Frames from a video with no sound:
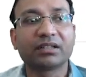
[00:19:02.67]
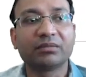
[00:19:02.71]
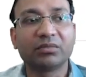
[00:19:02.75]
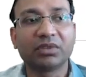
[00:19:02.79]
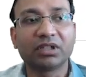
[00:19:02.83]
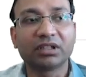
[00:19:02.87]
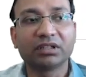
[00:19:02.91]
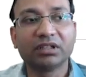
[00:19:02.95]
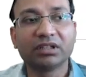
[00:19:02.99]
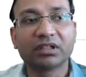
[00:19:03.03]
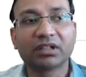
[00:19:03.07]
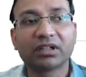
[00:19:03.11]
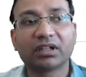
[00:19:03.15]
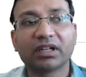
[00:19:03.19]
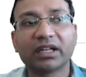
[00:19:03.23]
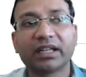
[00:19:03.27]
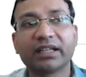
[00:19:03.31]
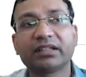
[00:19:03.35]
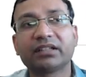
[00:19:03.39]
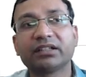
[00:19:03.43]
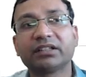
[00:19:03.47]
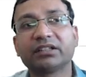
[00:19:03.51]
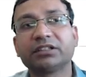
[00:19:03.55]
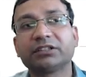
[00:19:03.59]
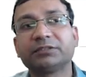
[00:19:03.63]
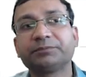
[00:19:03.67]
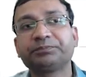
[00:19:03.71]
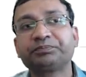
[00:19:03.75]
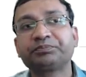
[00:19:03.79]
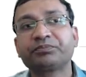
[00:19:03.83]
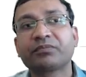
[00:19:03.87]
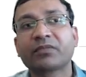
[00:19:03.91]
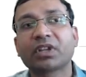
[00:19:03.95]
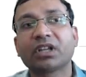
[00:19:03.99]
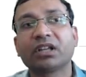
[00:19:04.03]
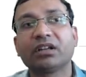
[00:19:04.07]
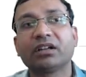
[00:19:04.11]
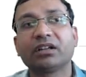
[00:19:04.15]
Some other like
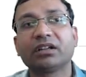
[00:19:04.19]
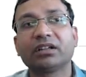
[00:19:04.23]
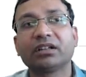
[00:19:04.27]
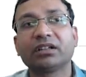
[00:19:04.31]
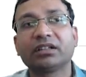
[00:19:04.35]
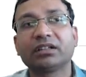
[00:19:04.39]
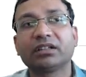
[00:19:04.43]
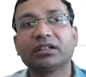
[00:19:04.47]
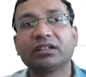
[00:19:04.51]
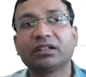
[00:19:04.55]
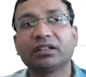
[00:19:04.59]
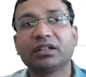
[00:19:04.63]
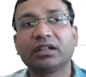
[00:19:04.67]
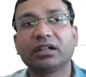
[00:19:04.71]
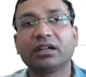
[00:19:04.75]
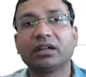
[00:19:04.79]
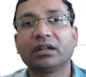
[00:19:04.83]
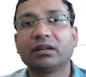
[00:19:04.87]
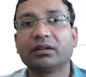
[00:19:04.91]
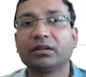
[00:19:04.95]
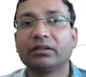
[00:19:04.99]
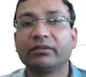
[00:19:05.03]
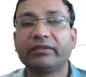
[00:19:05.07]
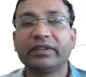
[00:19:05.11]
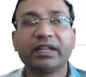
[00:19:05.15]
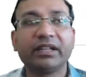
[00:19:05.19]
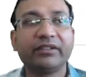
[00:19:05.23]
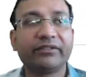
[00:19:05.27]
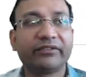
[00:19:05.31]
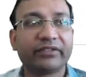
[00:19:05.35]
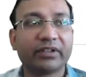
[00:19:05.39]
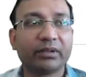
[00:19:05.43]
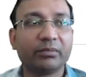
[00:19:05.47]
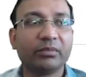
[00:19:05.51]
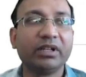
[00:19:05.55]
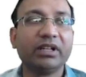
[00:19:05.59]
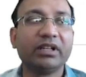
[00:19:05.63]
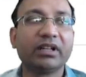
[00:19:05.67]

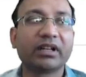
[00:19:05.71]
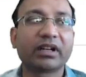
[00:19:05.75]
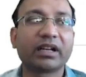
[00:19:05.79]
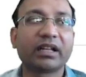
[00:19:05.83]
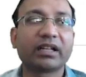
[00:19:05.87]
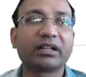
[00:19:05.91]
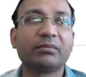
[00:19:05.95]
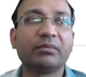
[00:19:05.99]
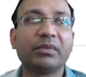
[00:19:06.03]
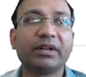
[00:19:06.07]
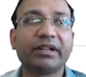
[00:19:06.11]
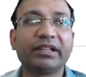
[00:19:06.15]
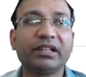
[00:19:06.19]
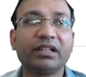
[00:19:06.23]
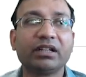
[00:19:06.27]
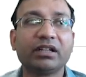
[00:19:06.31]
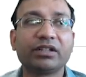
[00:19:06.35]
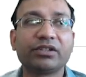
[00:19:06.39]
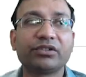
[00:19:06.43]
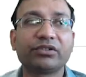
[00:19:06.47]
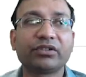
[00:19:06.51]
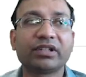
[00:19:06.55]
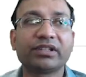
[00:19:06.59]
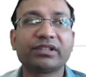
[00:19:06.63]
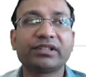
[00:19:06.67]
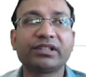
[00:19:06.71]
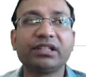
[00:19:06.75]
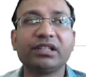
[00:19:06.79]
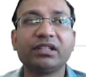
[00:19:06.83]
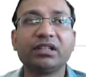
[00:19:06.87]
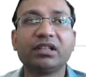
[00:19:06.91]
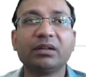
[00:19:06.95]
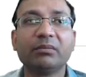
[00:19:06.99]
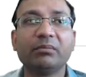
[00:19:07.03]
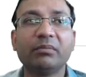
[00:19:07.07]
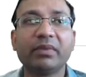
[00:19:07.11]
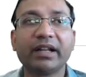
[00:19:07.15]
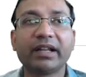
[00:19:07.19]
very familiar like materials, you can
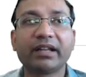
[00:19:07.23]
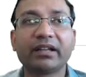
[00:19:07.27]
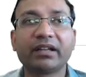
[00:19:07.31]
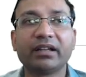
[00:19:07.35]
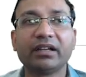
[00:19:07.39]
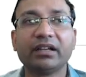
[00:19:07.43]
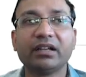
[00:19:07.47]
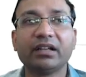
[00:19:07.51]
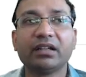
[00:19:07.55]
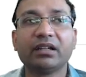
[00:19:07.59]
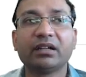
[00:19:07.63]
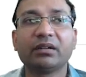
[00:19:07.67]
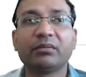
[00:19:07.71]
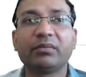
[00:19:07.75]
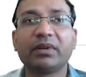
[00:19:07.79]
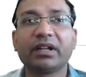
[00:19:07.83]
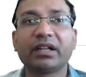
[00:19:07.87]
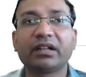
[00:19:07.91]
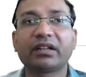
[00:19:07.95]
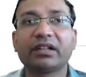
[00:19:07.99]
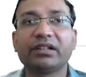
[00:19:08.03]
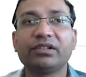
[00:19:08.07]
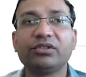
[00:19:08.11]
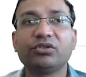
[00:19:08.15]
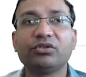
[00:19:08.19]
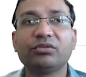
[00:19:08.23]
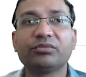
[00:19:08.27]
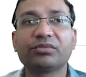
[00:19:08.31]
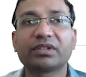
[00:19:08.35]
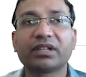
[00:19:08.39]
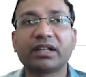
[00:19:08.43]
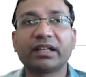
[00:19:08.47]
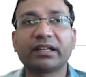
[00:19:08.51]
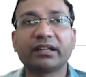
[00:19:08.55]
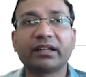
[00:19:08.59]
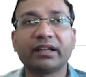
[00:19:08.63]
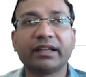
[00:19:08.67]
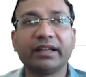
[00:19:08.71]
see the brick
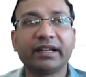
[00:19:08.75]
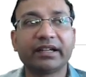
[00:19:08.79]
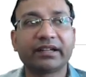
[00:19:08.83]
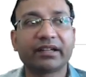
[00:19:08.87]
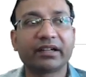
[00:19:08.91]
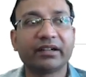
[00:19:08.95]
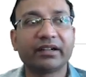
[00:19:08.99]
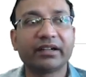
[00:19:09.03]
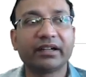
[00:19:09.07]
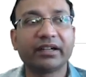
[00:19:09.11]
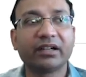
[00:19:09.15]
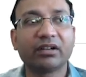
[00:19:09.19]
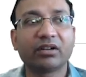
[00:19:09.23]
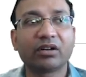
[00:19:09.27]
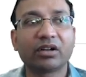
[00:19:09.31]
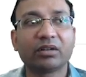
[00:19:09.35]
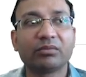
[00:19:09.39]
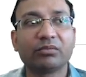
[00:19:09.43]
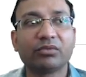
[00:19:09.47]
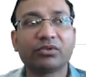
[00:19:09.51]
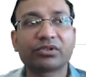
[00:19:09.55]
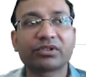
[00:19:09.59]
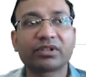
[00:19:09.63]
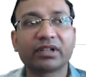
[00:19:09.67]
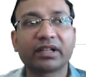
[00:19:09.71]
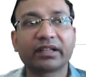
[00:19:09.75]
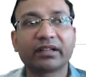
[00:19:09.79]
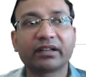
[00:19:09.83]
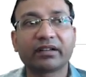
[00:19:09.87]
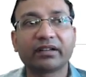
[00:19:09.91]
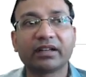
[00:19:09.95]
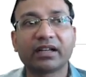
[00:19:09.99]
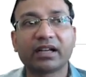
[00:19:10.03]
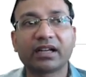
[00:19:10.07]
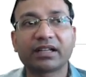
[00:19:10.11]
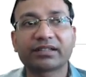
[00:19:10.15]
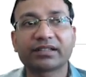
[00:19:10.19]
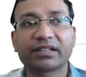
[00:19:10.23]
consumes like a 800, almost
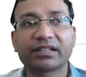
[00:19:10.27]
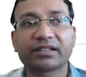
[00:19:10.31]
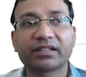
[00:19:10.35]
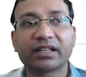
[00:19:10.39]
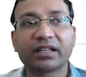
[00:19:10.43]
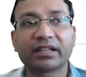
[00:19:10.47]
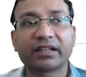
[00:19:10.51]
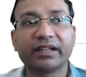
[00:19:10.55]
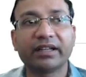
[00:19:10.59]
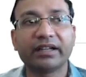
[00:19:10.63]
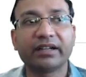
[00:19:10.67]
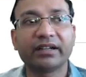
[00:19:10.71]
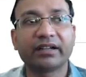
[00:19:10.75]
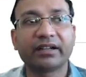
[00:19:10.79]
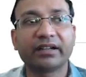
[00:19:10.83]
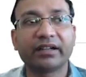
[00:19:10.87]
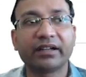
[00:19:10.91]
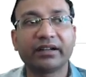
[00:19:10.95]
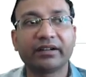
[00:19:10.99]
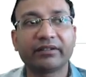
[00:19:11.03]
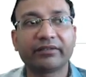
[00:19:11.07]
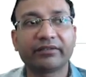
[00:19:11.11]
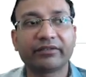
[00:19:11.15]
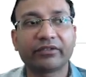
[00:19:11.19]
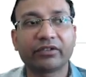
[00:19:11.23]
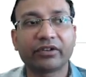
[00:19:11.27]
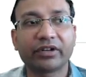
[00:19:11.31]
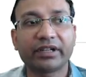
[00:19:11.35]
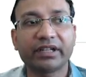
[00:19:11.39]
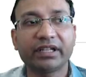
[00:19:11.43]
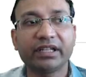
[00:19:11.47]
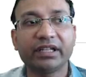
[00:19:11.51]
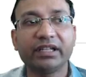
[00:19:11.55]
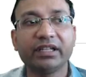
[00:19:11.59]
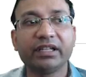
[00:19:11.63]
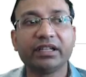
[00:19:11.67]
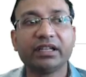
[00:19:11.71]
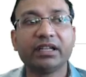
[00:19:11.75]
like a glass has like
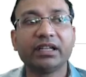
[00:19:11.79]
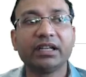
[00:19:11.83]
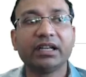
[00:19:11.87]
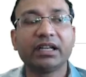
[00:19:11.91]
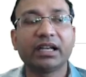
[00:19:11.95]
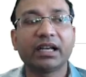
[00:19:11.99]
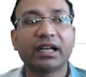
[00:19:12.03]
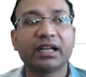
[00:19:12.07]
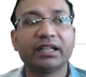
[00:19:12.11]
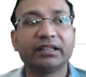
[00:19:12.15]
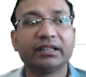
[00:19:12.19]
840,